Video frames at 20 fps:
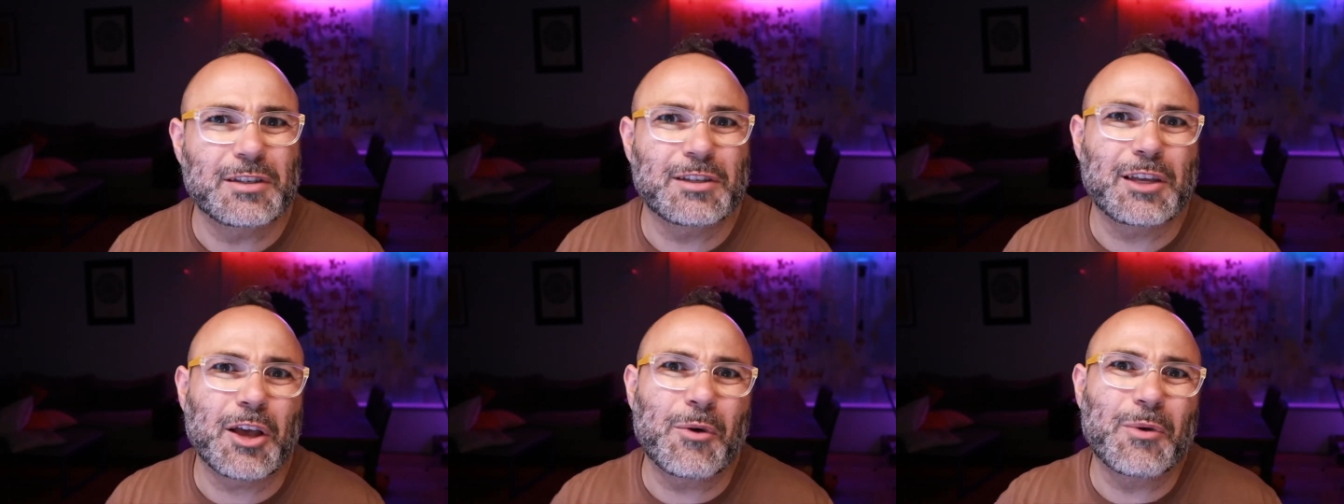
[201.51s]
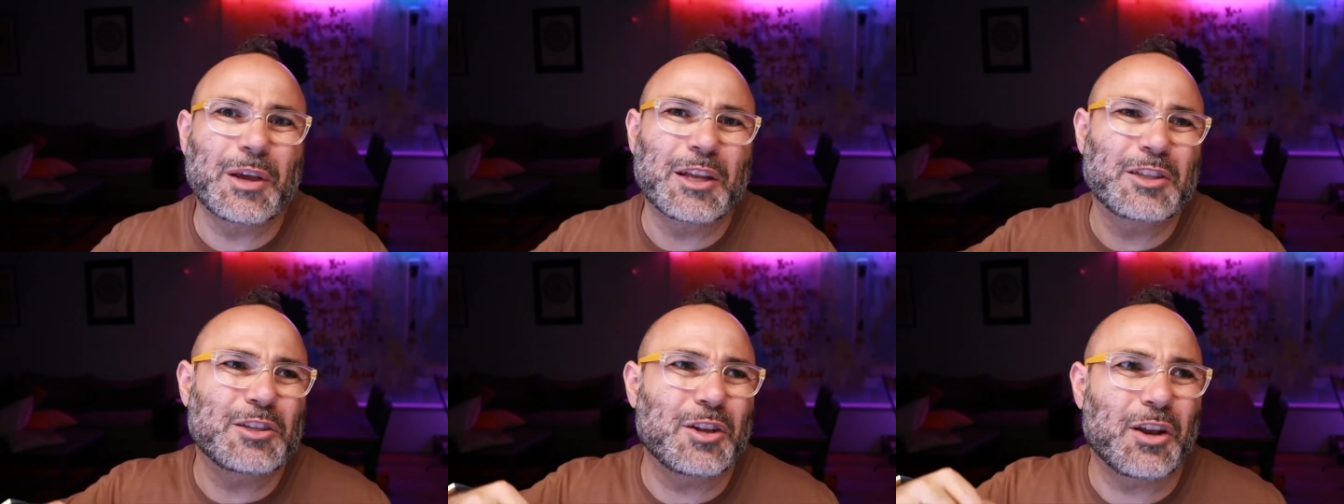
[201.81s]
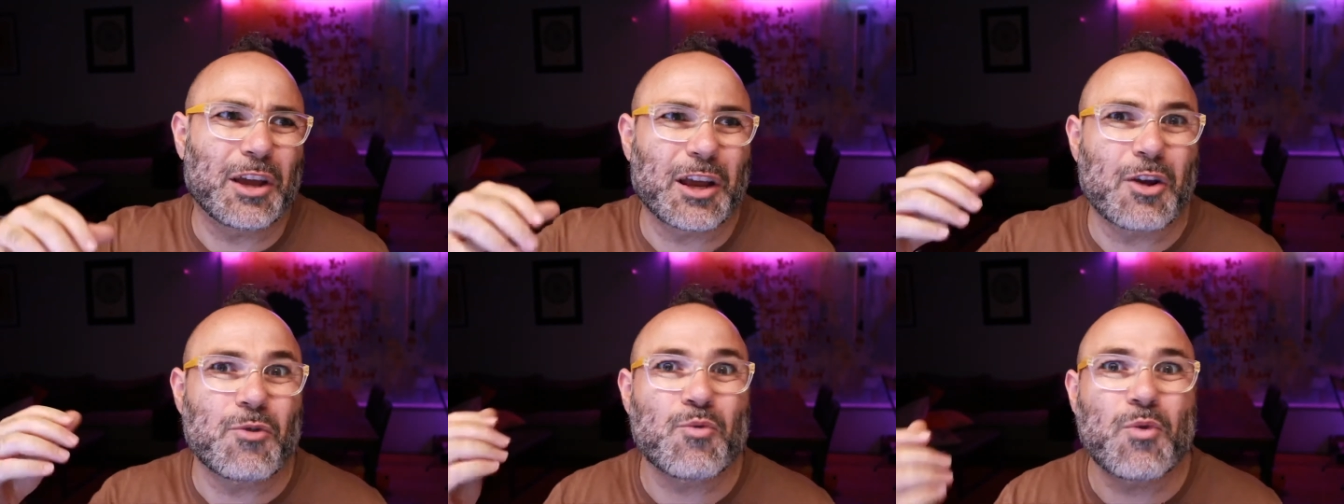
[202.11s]
going into
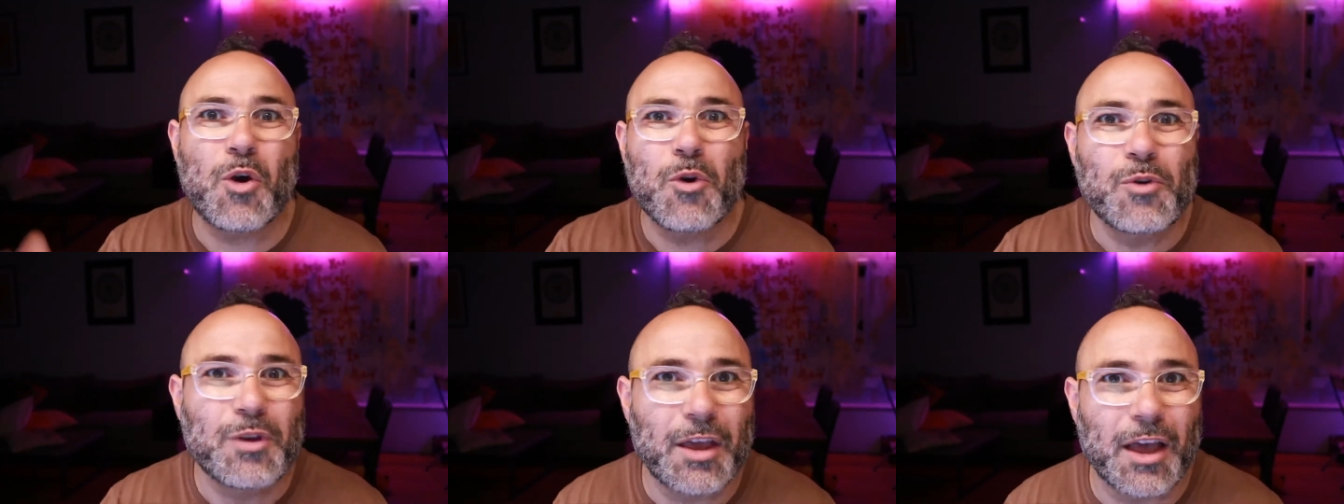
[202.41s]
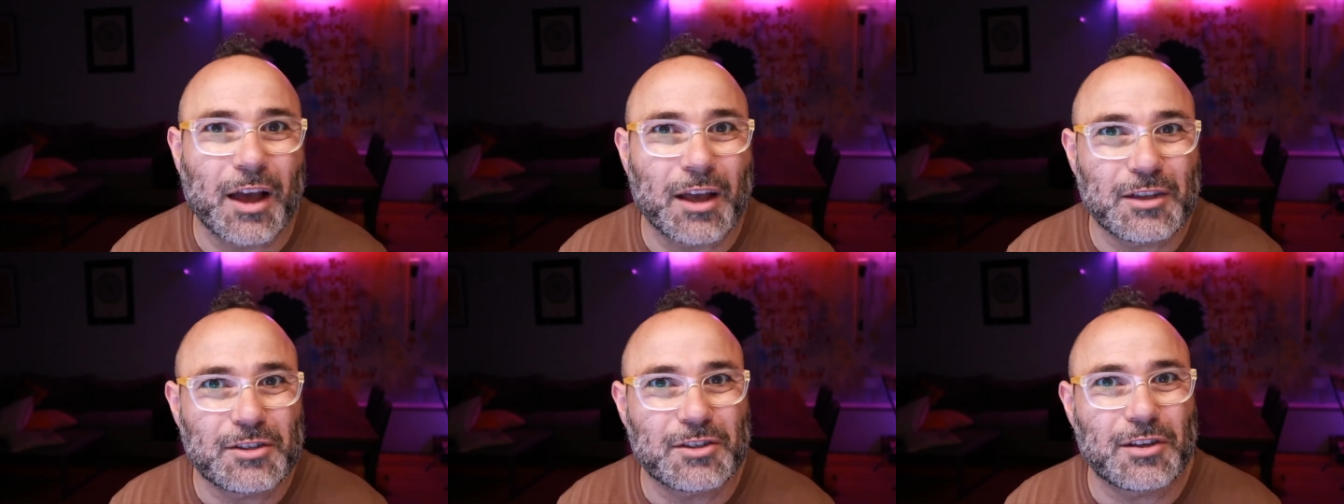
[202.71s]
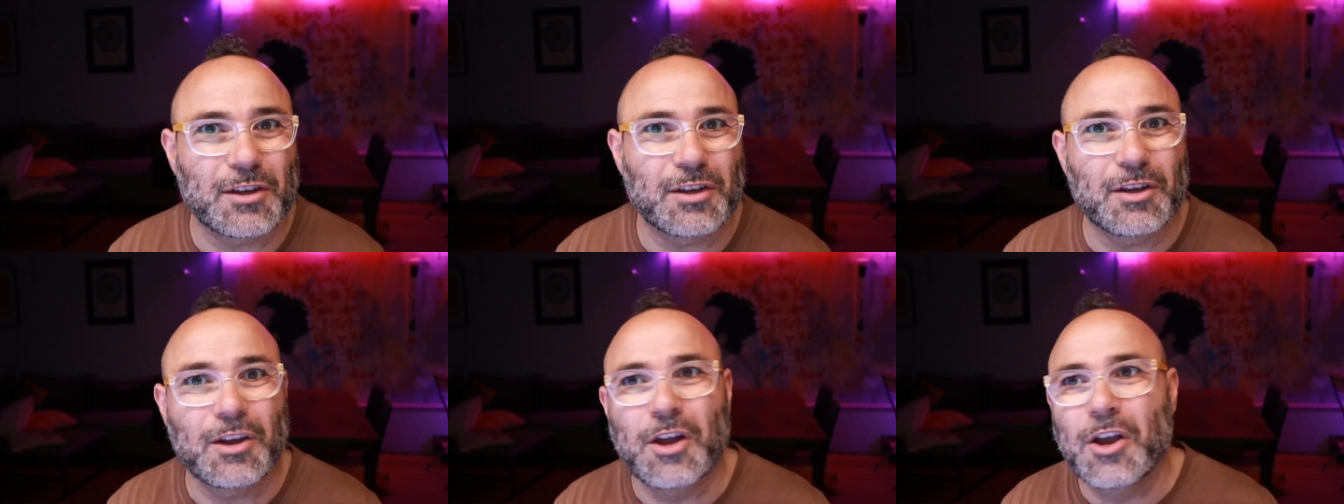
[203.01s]
like a
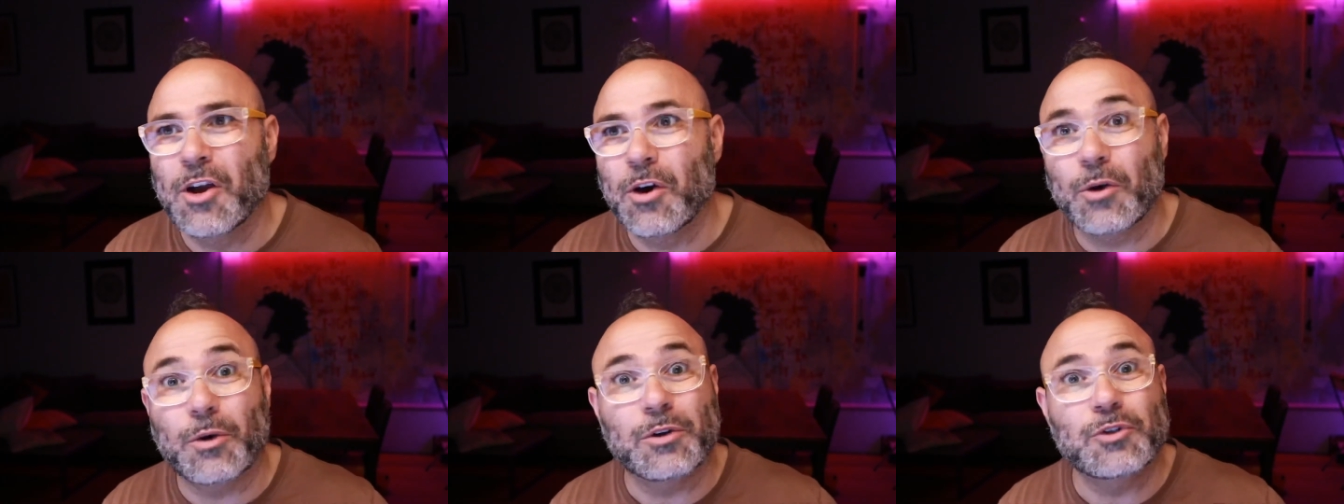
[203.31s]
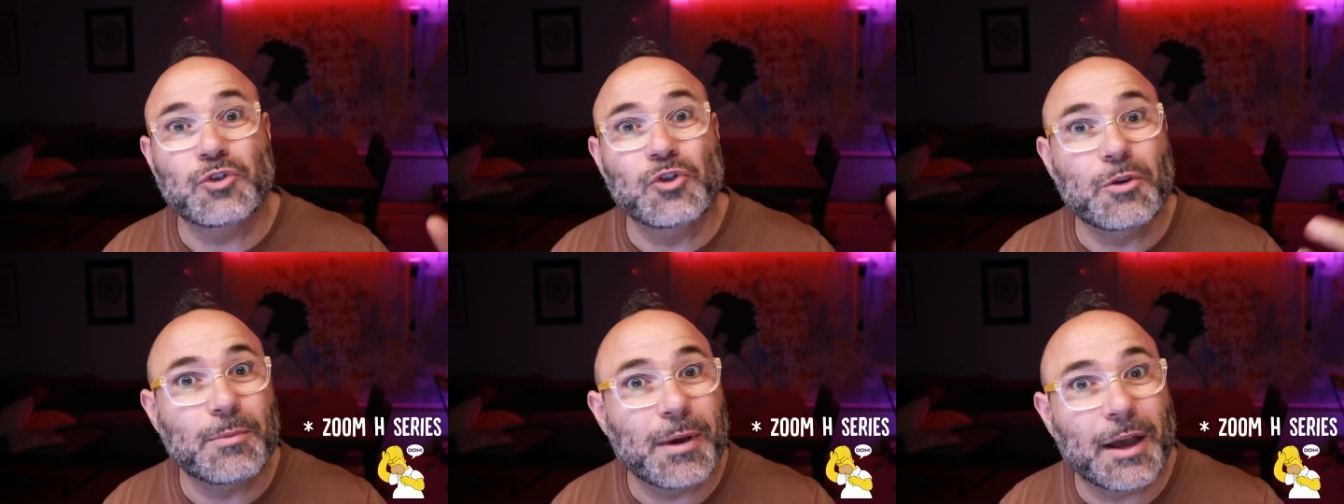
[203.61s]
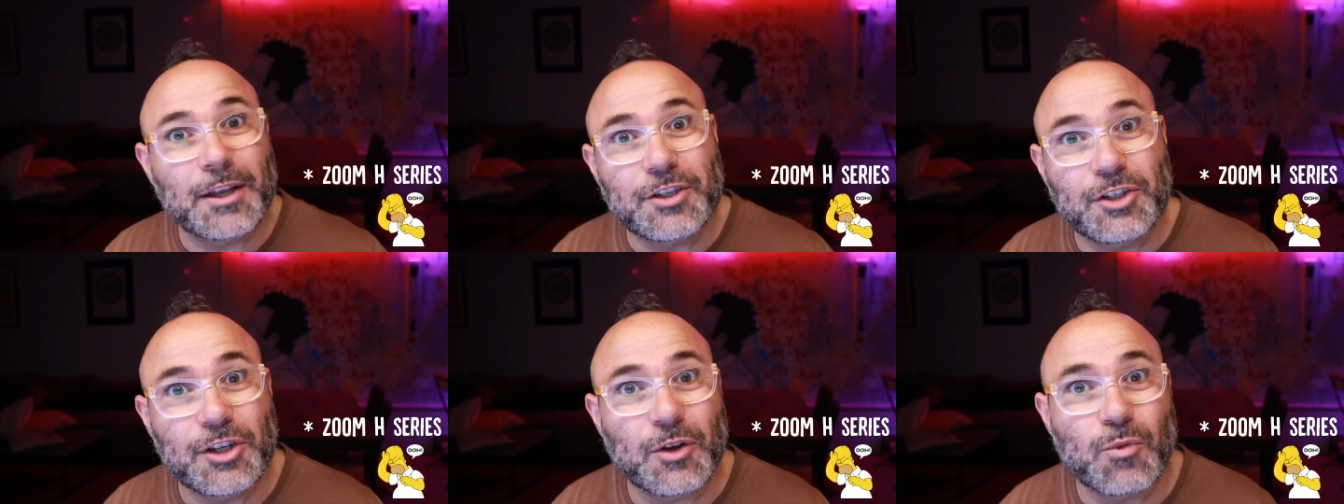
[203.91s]
Rodecaster or a Zoom
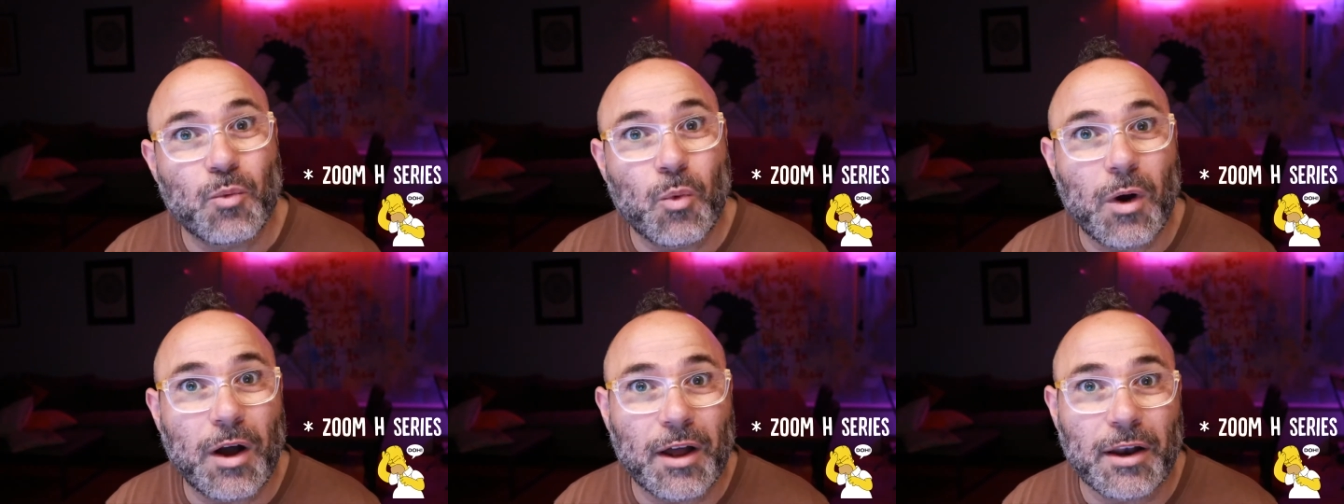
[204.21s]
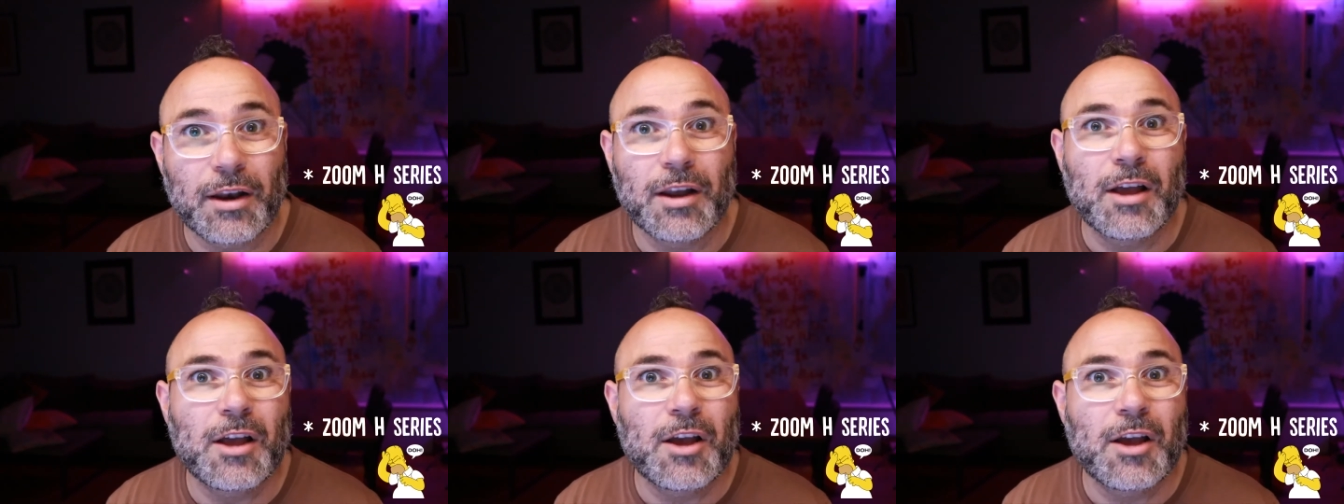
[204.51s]
HN1,